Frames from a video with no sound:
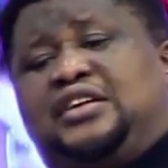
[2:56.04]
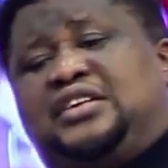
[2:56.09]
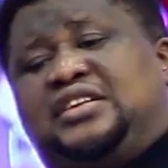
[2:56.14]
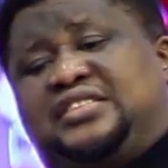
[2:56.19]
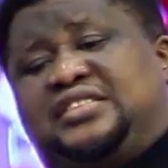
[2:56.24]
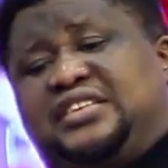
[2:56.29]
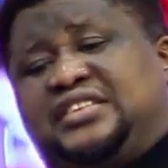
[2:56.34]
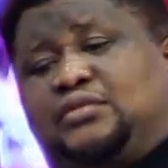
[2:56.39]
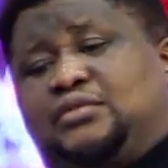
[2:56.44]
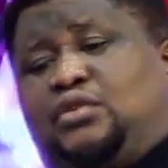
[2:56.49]
you the
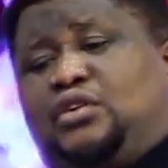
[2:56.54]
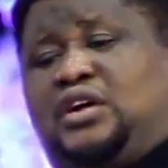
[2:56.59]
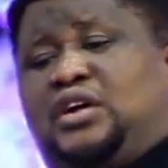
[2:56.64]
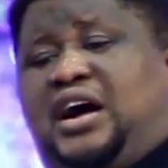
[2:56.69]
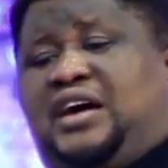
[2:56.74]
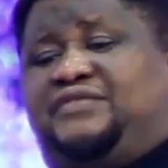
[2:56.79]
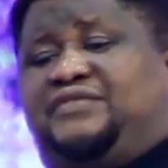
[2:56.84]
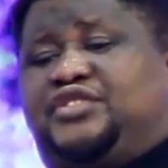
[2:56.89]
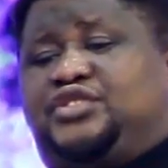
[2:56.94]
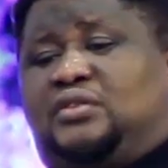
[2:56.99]
things they want to
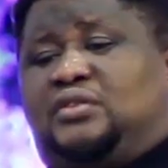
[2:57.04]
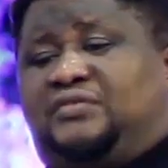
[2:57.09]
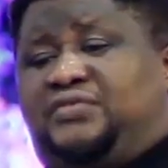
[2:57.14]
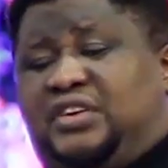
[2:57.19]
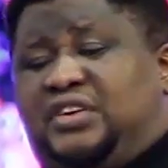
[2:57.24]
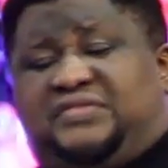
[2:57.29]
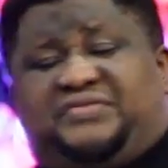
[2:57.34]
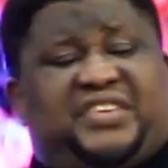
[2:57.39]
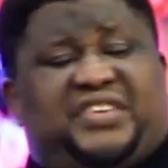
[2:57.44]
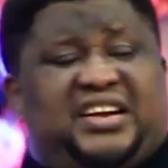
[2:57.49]
have vision for,
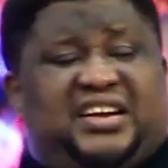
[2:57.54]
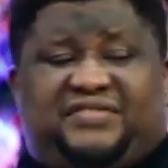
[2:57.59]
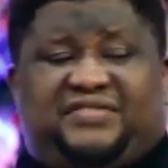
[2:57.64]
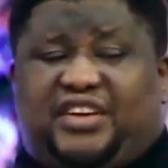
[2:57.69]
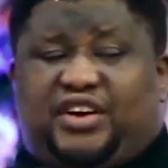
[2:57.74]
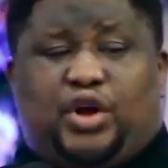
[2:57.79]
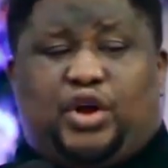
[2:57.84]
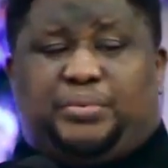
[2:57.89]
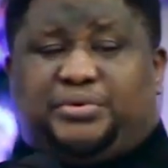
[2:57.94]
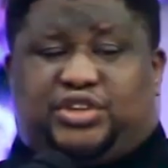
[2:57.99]
very,
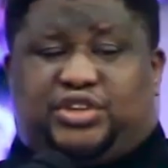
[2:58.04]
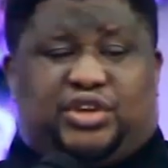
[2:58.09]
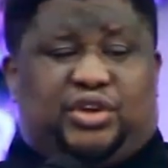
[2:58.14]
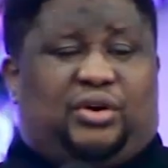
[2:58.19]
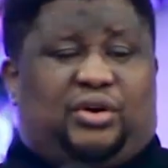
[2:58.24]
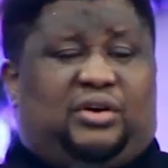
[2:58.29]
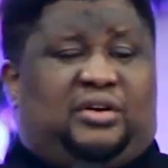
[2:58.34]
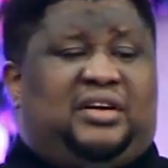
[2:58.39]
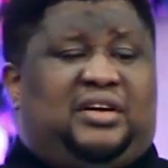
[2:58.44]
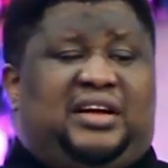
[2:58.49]
very
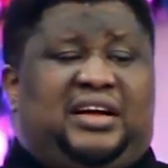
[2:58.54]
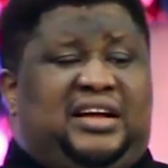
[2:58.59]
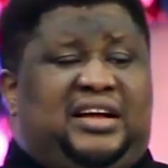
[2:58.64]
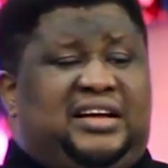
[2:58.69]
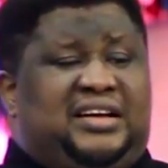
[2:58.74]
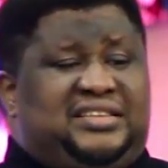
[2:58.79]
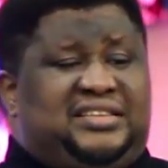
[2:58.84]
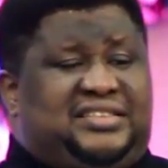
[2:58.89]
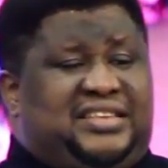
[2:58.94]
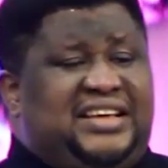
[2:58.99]
obscure
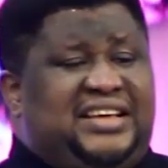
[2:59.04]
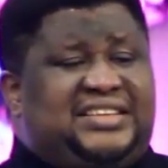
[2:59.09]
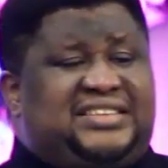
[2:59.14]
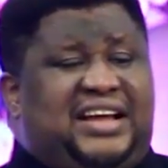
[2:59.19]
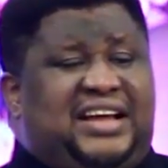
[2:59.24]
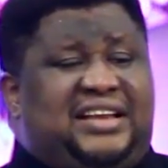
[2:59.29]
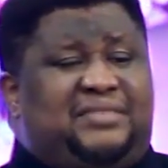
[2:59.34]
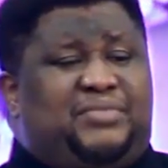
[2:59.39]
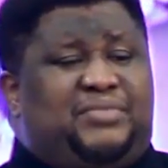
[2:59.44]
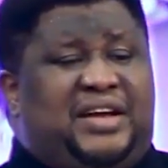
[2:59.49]
things
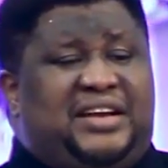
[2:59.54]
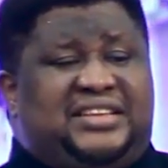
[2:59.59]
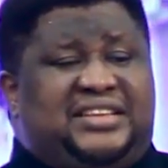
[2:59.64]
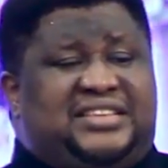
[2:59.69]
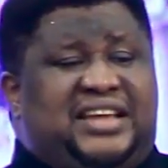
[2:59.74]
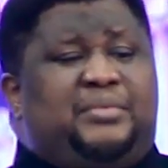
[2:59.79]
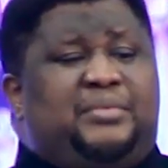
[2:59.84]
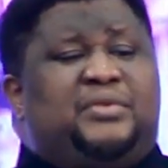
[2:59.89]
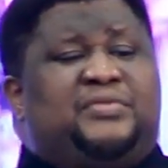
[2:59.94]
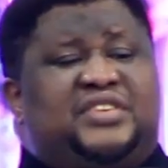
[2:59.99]
that by the
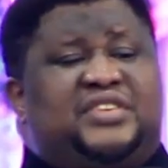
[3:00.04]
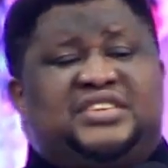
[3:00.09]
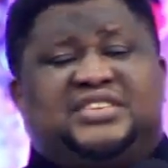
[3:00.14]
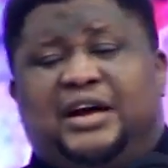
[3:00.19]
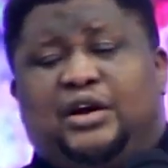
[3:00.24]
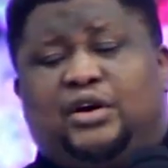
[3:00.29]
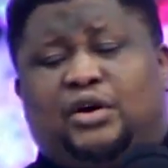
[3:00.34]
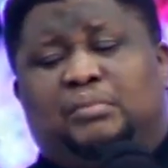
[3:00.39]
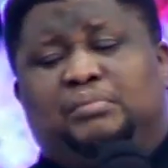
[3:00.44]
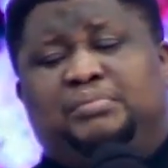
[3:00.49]
time you finish
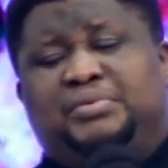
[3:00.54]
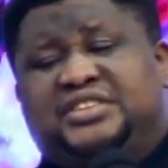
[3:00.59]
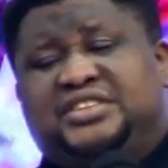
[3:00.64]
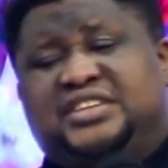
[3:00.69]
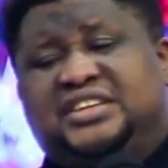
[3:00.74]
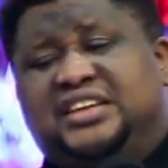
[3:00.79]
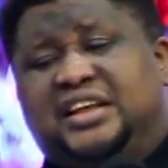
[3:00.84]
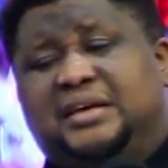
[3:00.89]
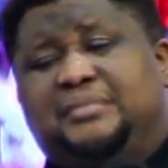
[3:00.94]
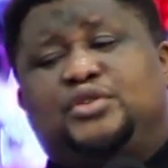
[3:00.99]

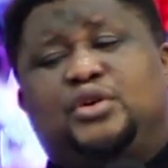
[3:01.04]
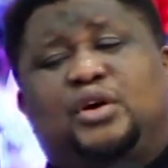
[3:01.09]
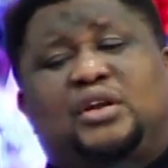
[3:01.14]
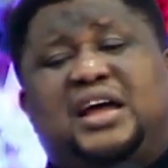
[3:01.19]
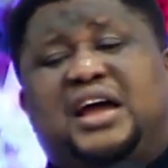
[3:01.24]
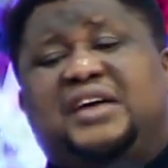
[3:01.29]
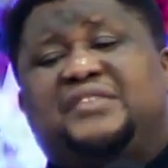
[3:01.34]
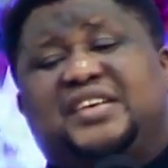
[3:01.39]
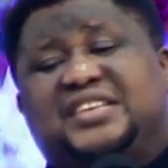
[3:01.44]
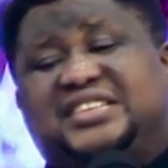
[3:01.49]
accomplishing them, your
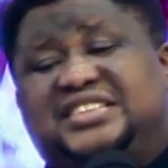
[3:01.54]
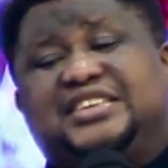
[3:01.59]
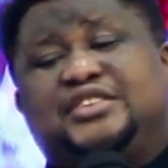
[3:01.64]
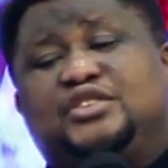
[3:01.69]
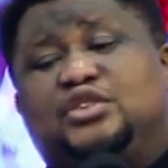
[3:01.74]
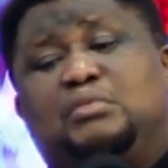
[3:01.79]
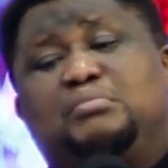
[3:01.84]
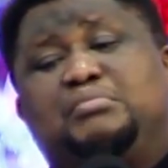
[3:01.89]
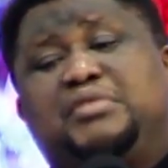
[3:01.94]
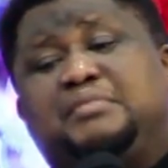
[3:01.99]
life still
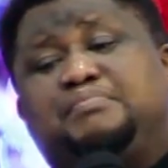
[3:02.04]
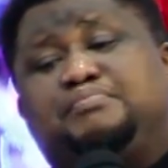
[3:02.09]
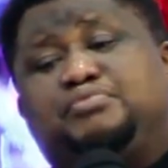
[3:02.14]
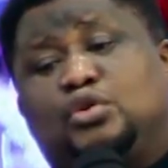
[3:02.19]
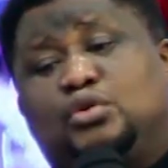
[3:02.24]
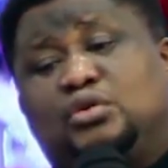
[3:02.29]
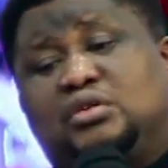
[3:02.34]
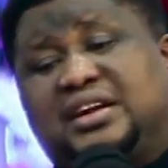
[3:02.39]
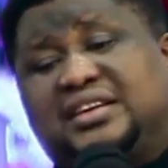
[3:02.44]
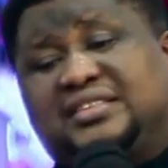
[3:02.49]
not made
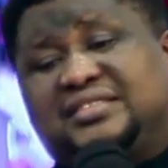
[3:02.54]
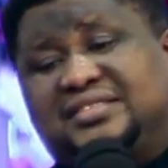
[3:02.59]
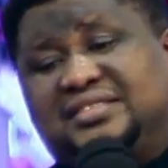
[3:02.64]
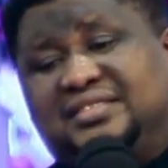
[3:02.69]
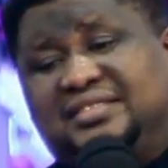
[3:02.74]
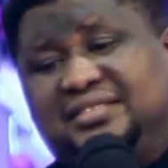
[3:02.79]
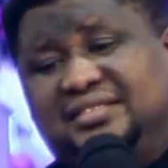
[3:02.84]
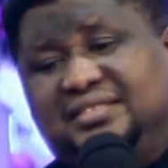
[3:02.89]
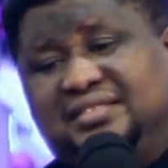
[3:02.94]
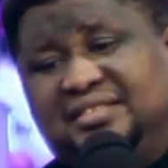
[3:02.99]

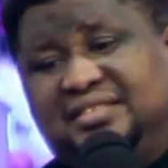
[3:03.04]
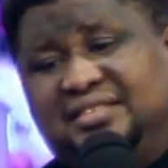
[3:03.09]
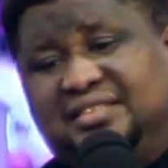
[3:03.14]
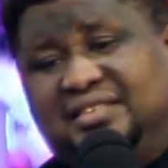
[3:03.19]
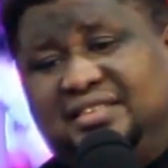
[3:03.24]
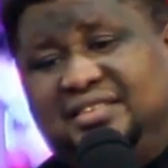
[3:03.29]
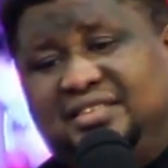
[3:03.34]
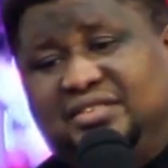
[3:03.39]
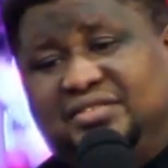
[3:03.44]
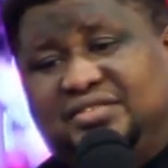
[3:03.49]
progress.
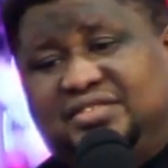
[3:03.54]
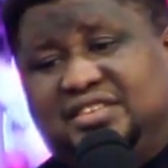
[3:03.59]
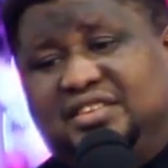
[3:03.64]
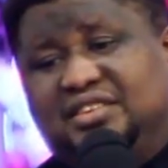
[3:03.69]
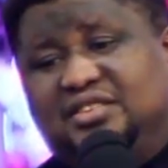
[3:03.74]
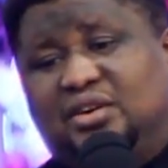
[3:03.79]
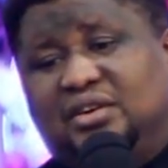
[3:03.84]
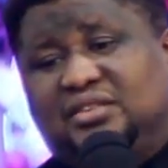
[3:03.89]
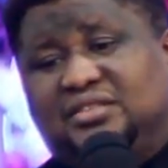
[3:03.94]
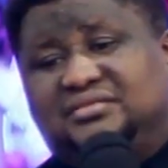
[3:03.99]
You've still
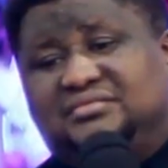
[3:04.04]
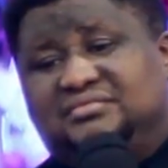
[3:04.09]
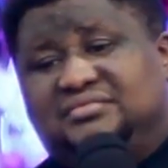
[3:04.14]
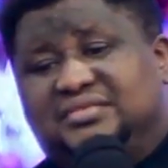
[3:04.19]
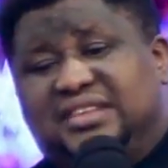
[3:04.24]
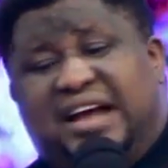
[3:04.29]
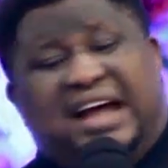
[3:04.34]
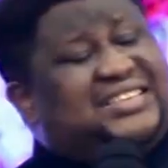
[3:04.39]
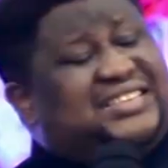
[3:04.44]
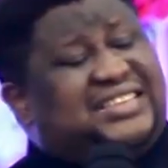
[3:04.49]
not
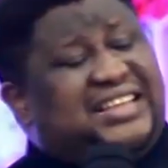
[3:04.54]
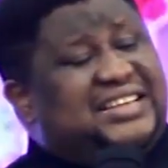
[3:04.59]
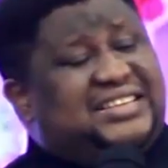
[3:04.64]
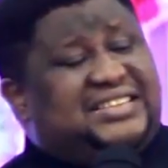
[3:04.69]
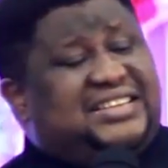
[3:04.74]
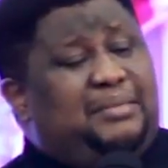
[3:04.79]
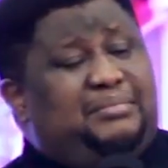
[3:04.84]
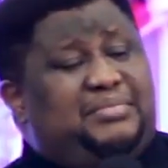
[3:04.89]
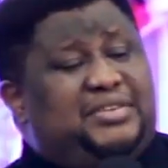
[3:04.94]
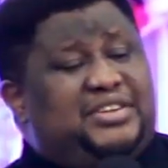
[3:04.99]

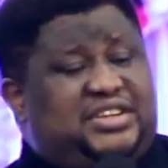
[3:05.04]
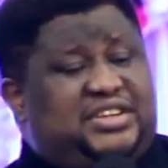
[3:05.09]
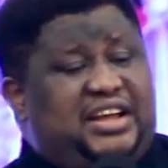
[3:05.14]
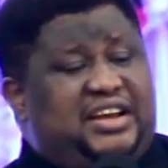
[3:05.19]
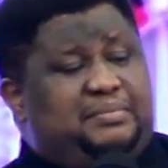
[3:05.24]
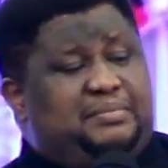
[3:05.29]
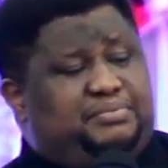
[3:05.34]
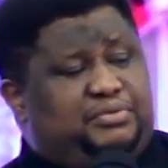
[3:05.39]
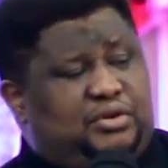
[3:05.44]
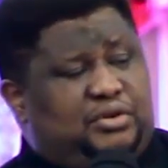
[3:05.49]
established any
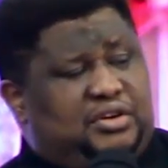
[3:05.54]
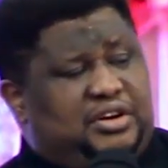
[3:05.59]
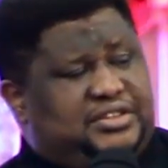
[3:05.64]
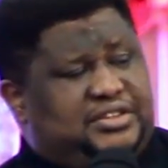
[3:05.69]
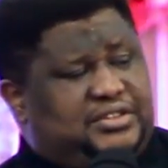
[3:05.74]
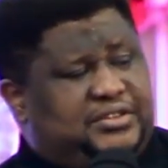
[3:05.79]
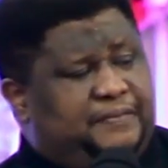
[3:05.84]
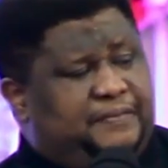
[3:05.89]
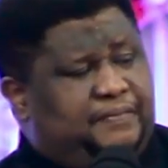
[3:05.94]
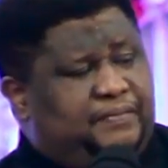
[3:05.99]

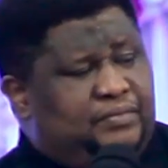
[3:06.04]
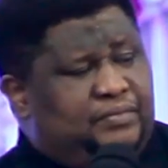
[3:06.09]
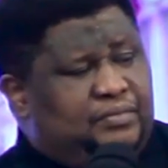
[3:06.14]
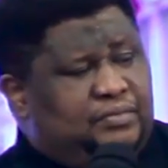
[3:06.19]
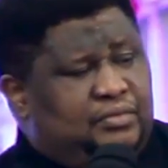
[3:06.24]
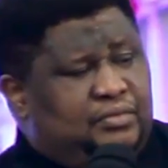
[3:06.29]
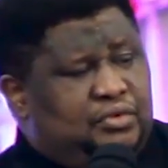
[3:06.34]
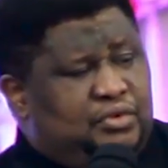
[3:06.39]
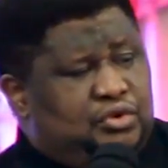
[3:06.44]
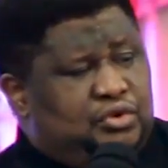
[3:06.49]
progress.
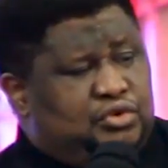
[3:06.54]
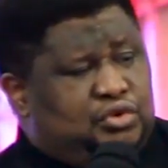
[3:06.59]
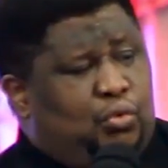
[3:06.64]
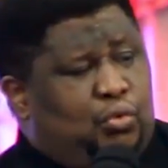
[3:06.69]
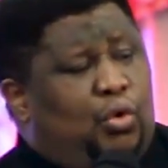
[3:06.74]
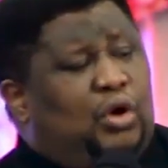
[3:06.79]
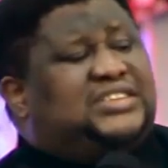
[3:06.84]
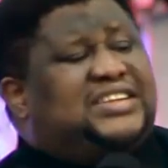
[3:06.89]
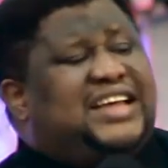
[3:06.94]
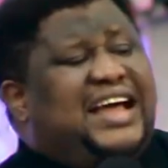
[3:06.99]
So,
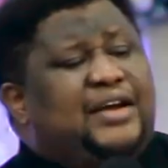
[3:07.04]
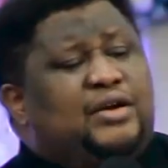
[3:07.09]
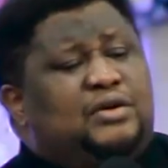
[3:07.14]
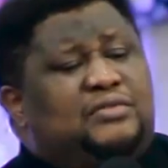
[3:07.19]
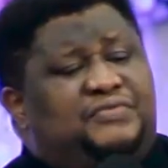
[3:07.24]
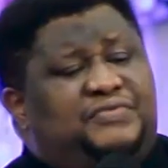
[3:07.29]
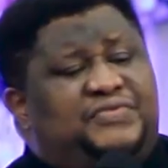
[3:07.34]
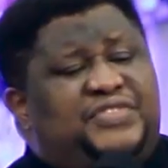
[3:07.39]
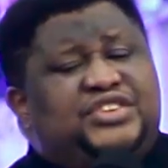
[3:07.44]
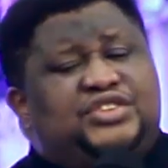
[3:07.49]
what kind of
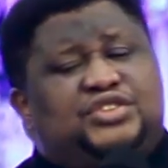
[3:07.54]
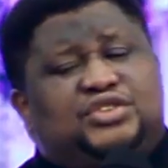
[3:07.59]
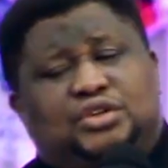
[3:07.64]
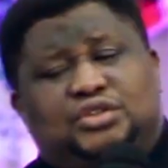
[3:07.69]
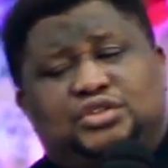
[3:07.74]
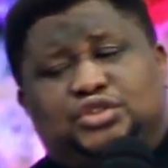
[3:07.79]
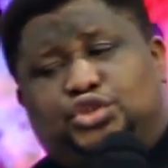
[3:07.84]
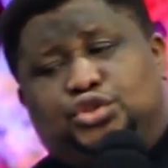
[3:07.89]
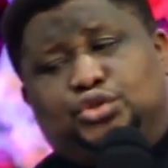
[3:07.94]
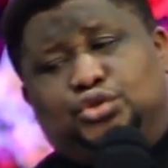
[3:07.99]
vision
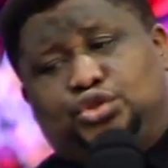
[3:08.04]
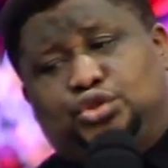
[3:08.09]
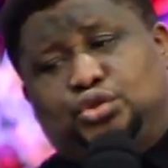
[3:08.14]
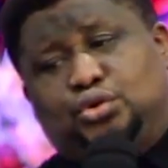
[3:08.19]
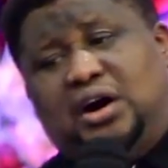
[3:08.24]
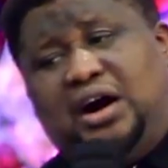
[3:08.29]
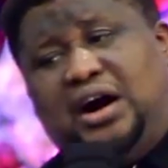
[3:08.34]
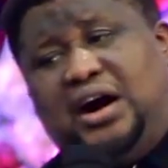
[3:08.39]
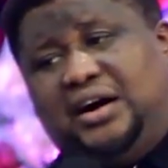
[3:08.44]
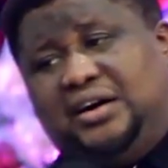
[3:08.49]
should you
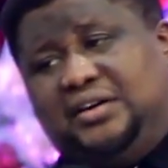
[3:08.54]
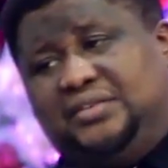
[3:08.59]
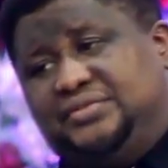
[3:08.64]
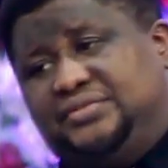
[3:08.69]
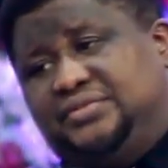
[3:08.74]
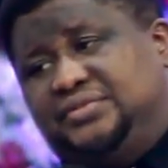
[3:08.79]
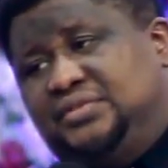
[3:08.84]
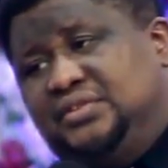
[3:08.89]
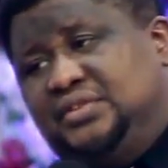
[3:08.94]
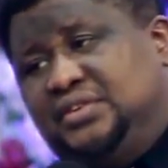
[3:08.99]
have?
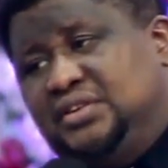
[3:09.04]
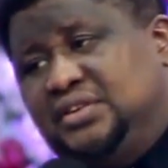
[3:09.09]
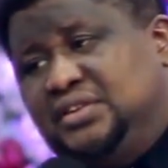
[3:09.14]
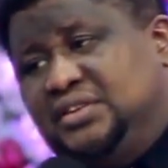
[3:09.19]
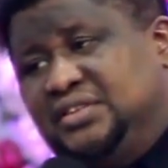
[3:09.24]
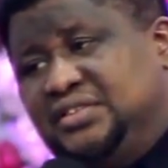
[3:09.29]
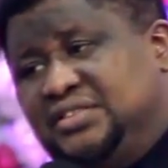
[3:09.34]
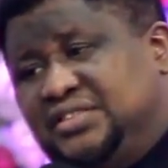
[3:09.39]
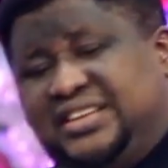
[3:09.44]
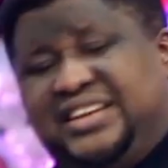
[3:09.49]

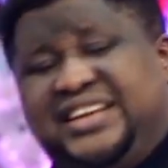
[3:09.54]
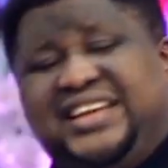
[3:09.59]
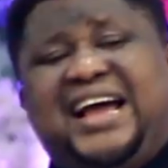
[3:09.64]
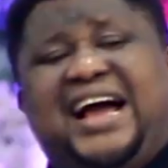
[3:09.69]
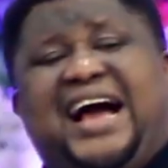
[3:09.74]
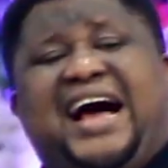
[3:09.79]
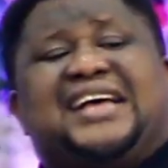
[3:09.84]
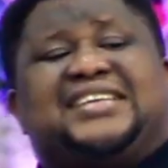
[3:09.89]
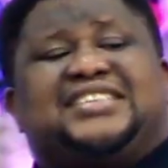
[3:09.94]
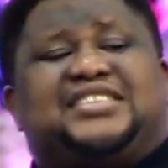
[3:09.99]
Three
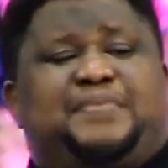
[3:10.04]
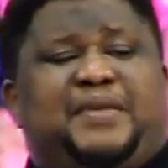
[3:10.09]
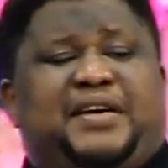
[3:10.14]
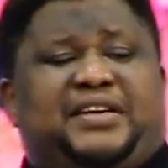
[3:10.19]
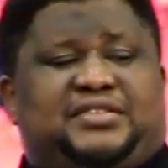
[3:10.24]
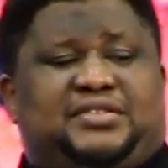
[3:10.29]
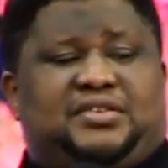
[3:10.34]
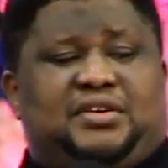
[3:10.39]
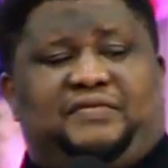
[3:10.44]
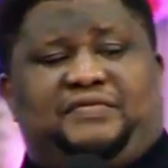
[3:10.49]

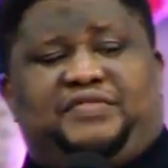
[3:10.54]
aspects of